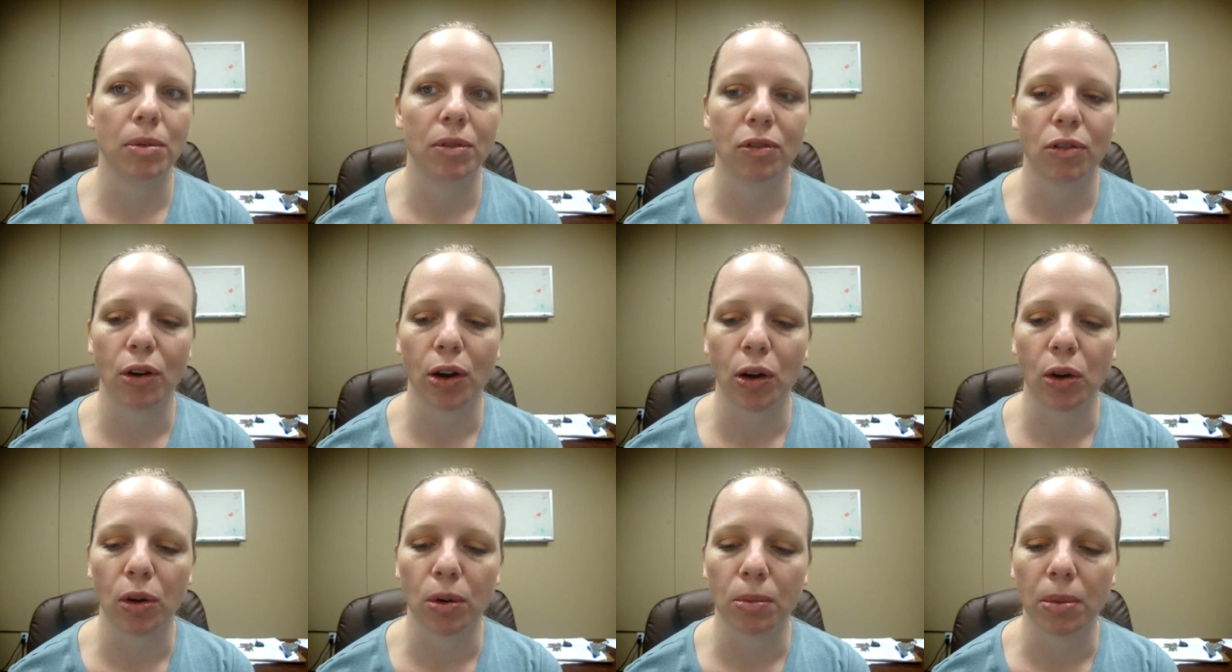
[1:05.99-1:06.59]
before
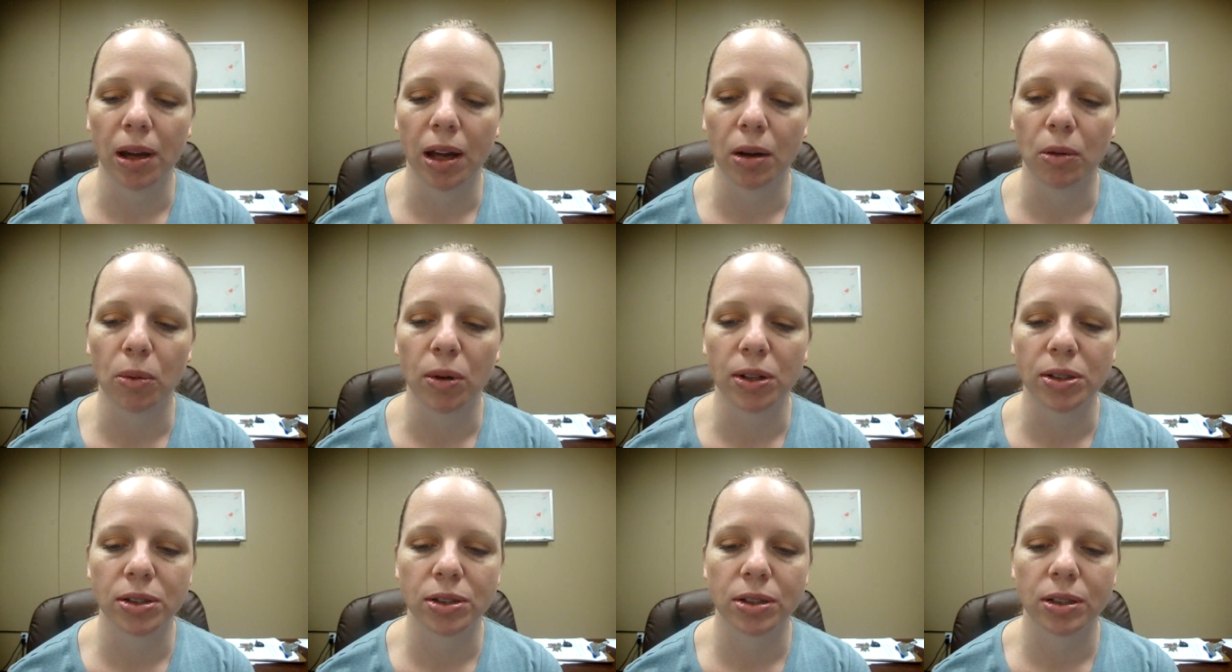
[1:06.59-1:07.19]
I go to bed,
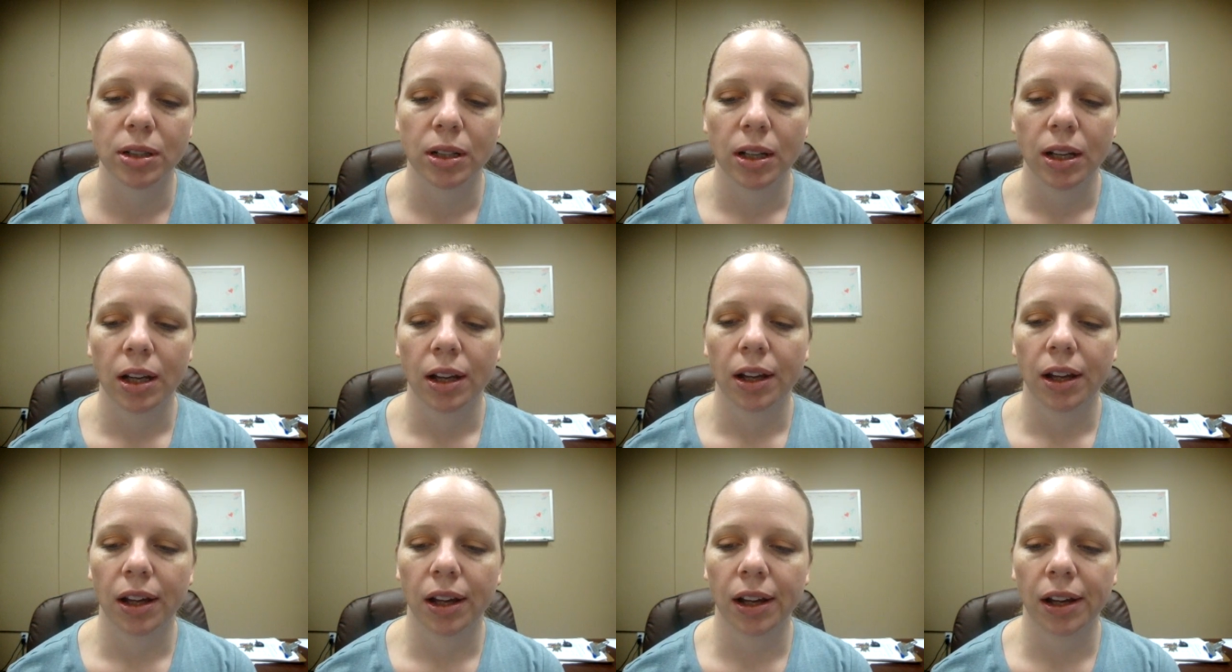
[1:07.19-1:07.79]
which
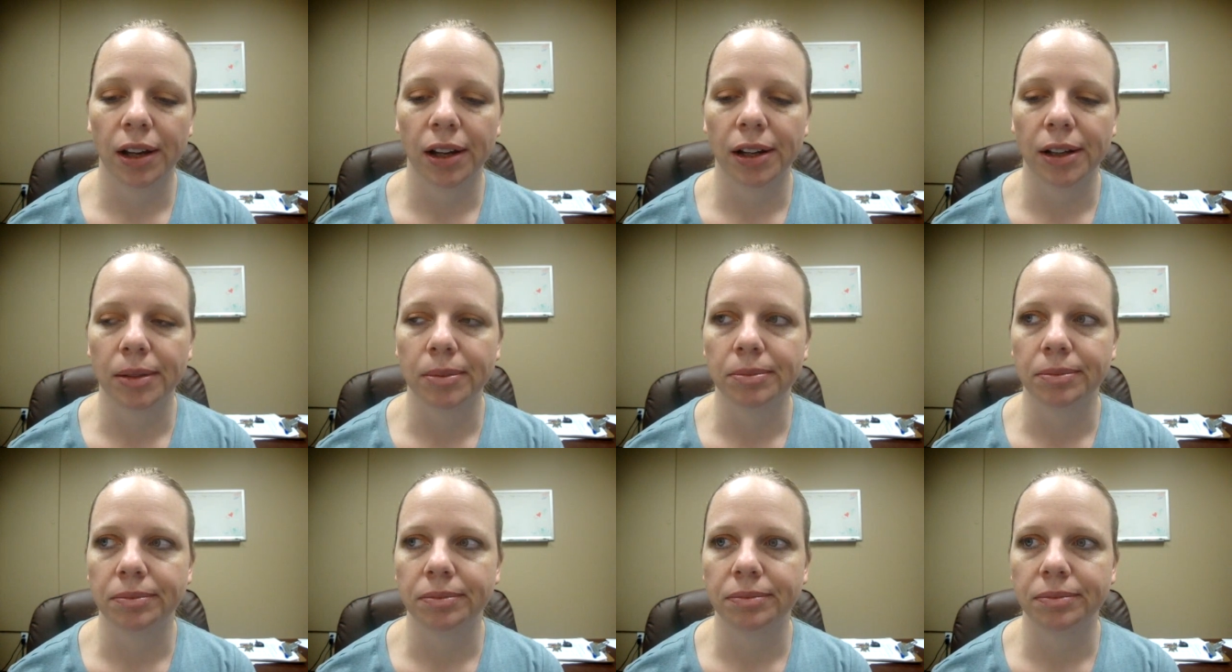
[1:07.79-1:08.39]

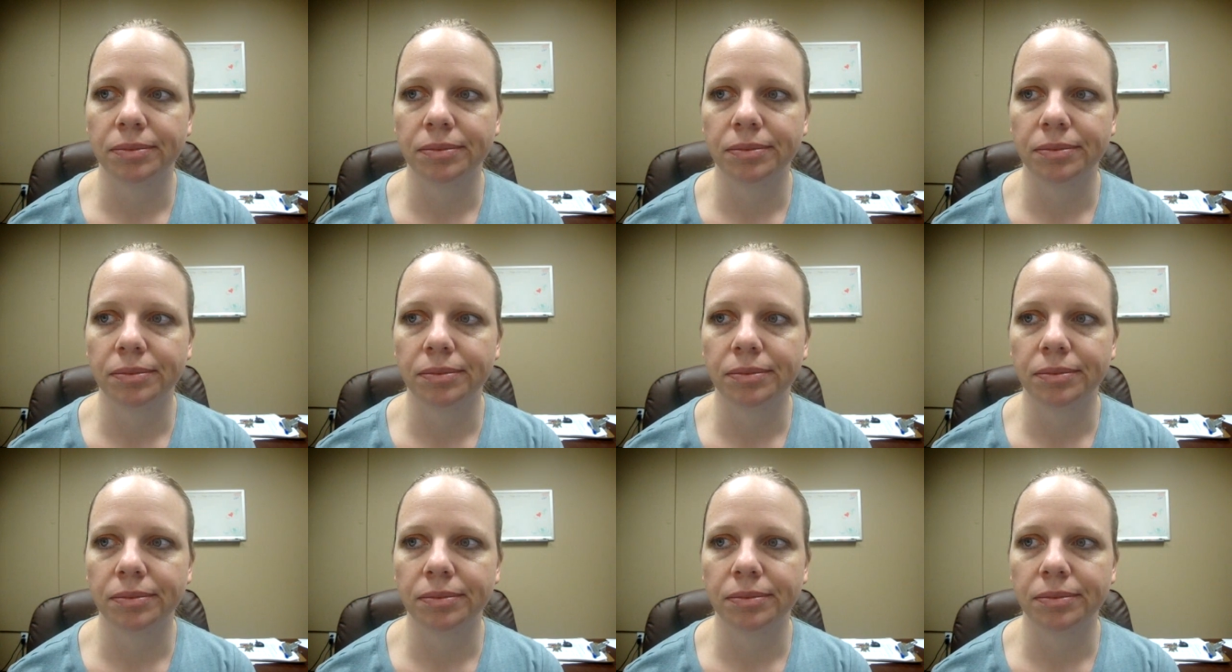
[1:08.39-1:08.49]
um,